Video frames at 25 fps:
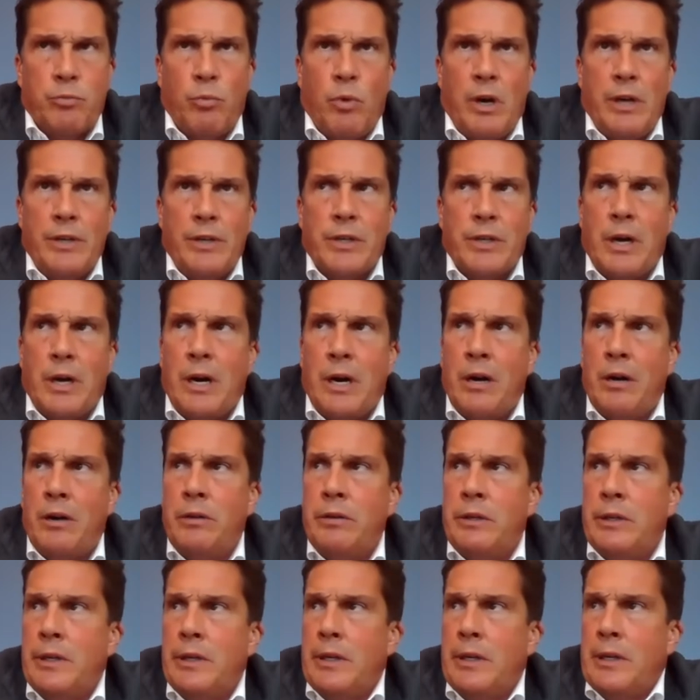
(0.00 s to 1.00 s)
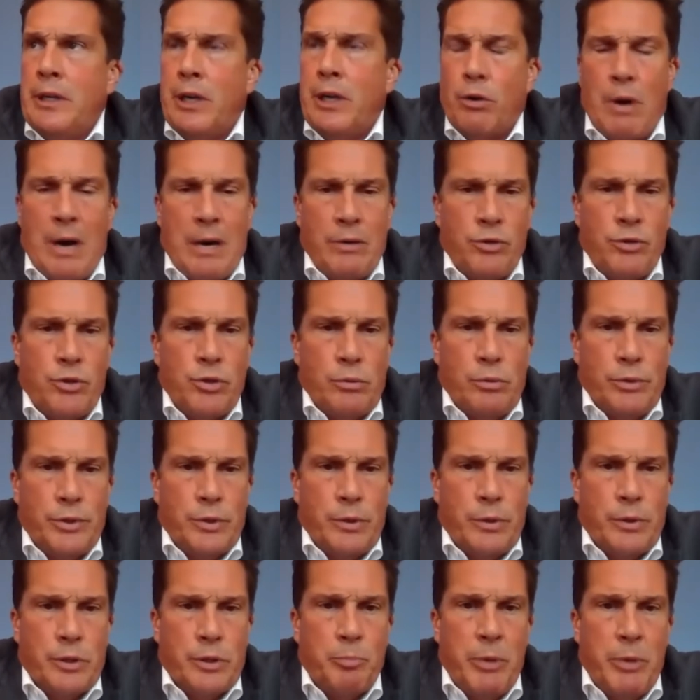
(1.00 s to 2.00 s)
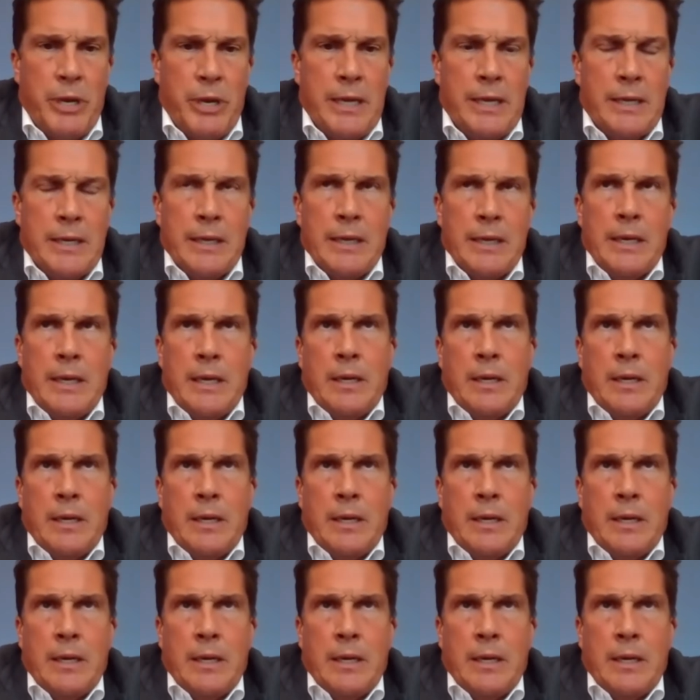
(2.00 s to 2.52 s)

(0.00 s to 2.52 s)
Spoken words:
was our crown jewel, so to speak.